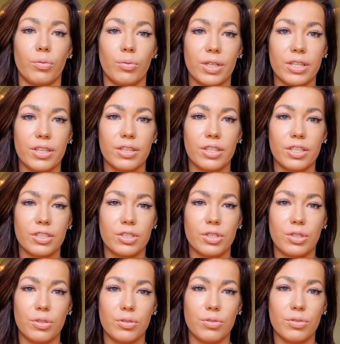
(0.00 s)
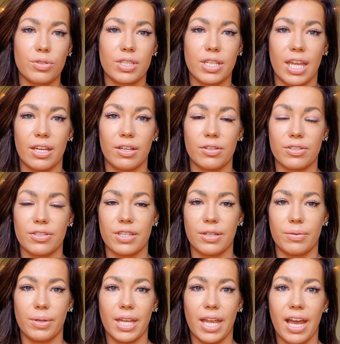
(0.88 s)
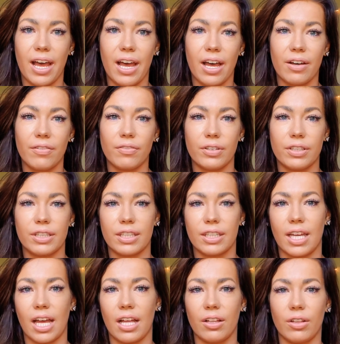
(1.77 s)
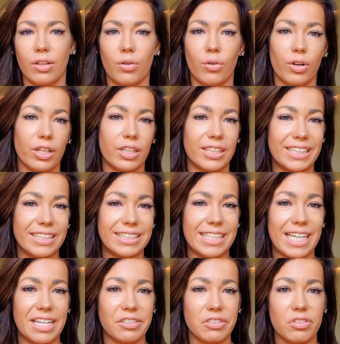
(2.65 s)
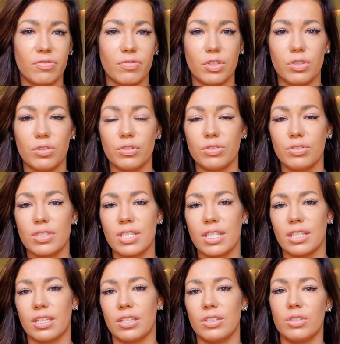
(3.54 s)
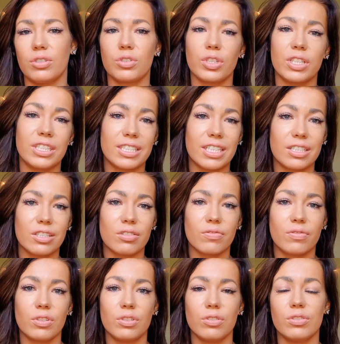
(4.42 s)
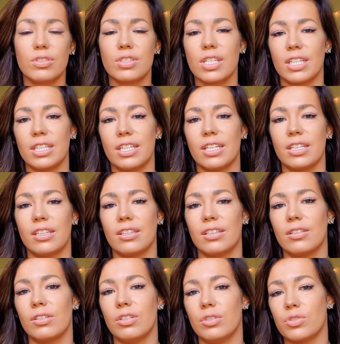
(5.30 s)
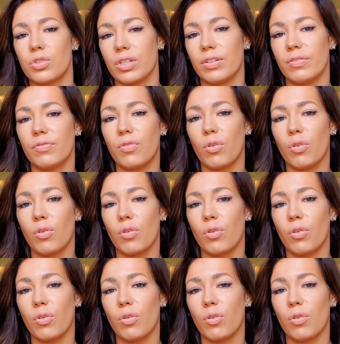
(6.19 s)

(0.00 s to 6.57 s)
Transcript: with the two scales that we have, with the calorically dense foods, the nutrient dense foods, and then nutrient